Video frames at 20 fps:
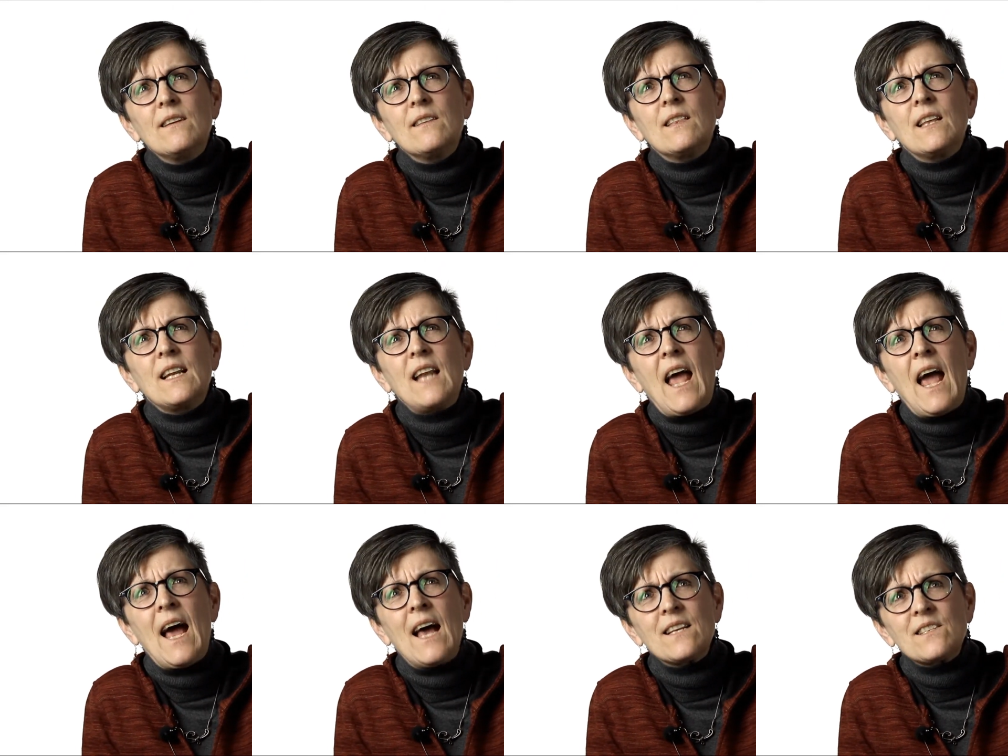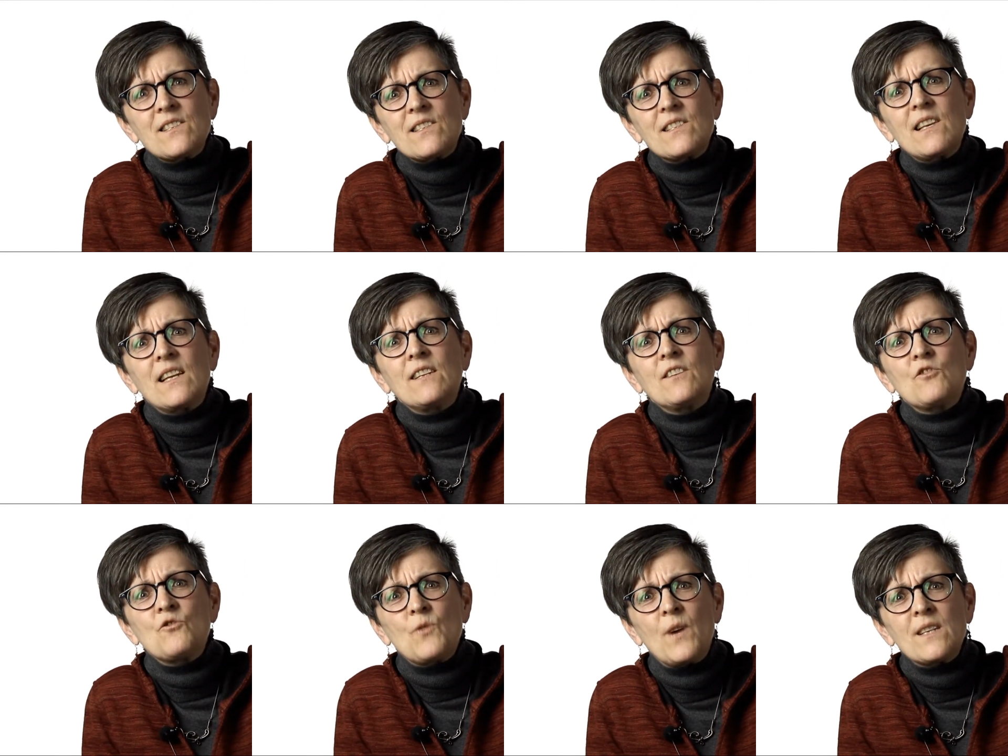that asks and
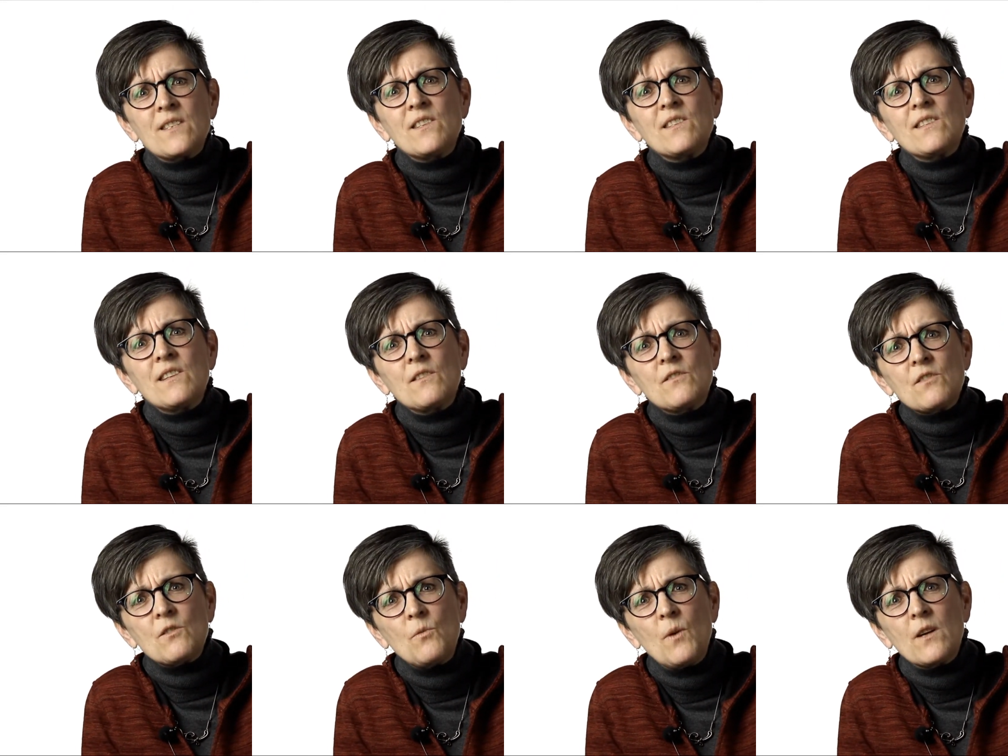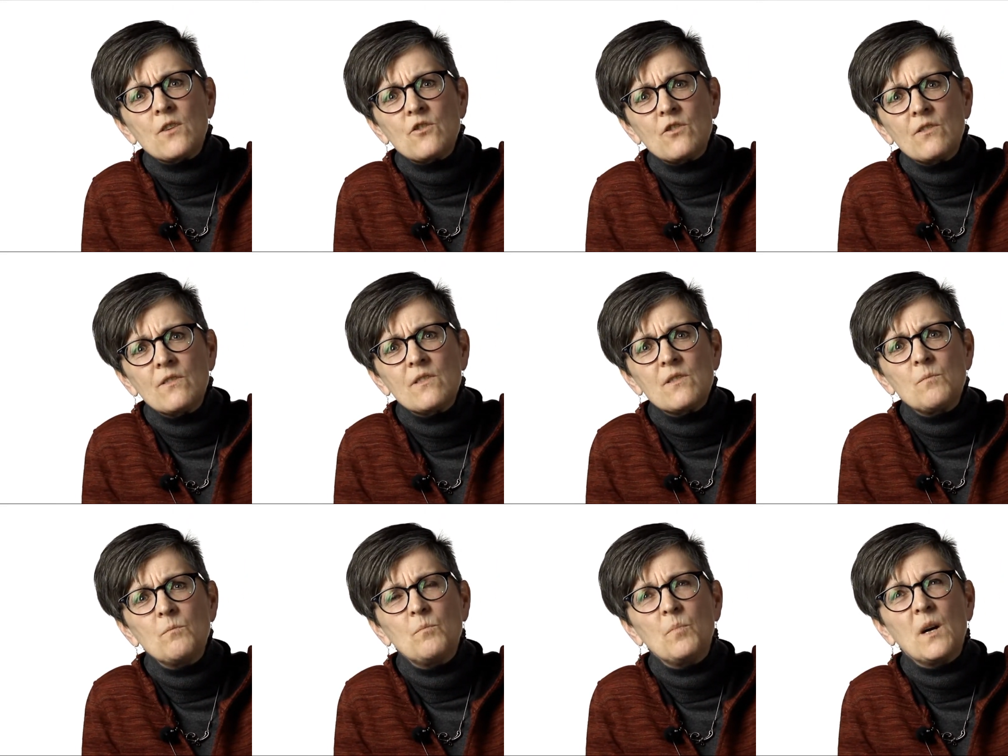addresses those
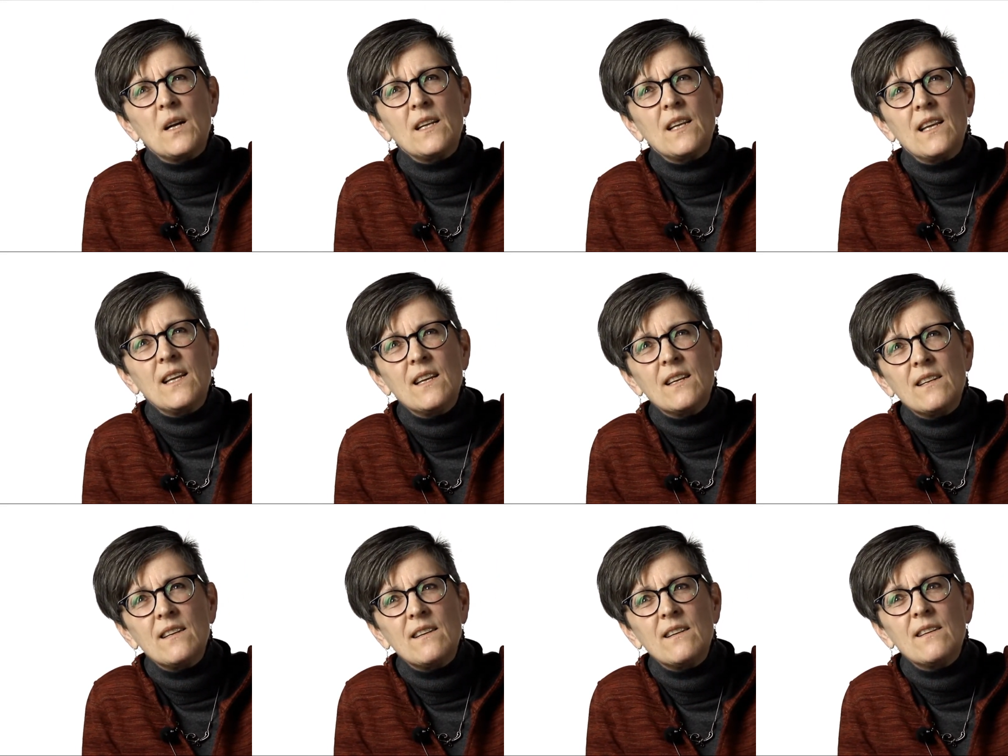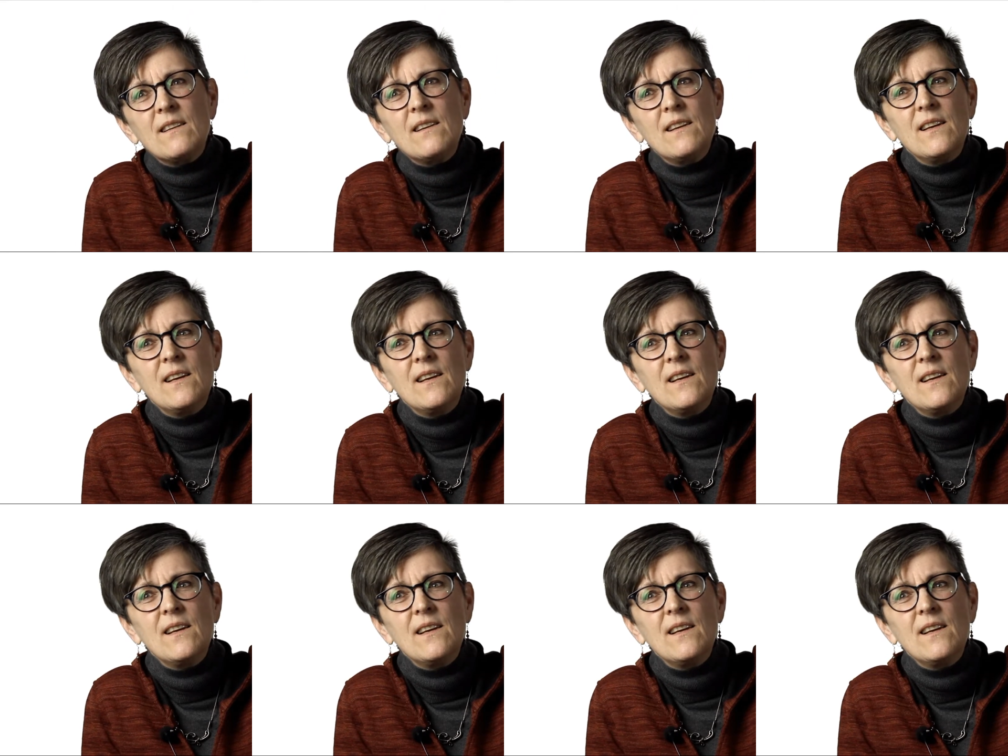questions, but in